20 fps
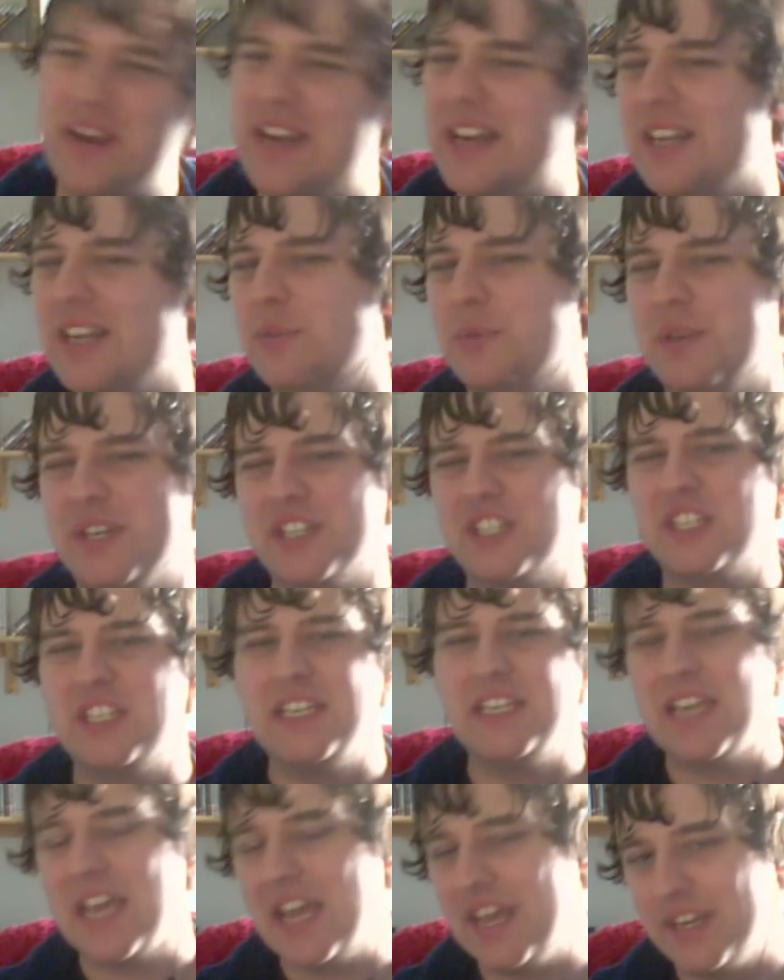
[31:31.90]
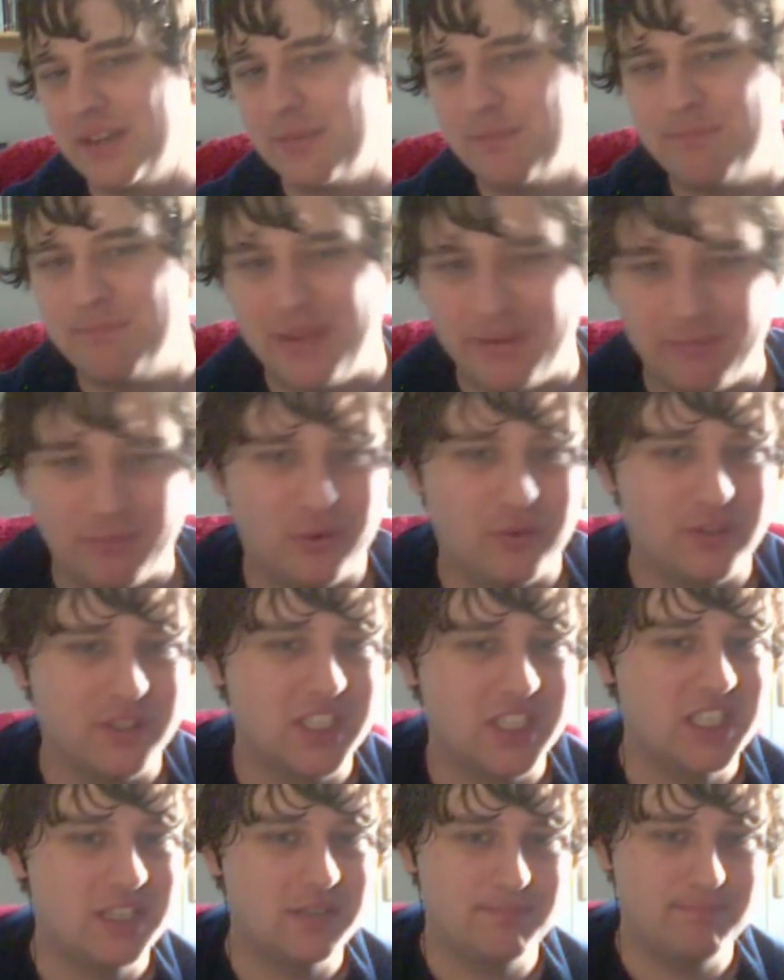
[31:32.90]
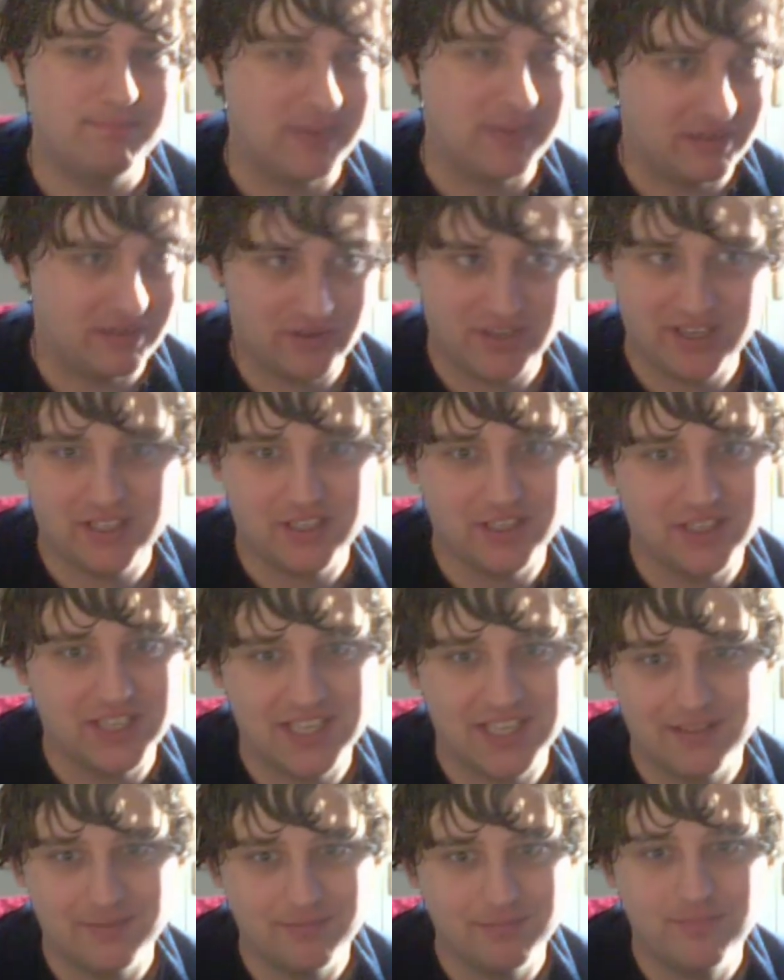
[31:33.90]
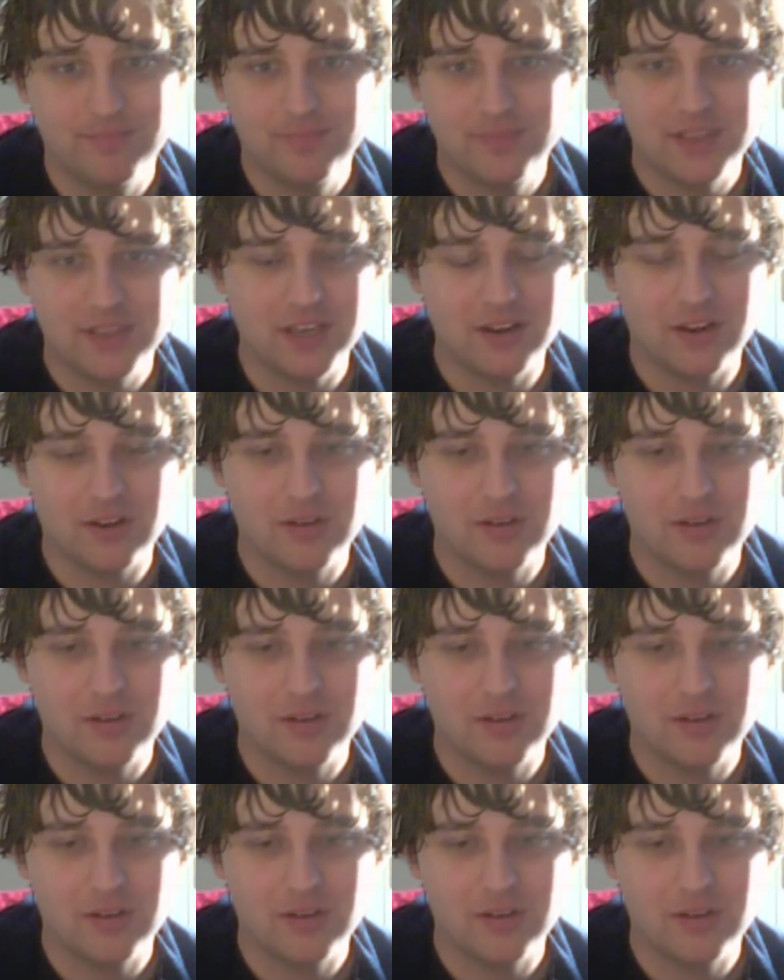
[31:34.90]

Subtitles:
wish he had a bit more spirit to him. You know,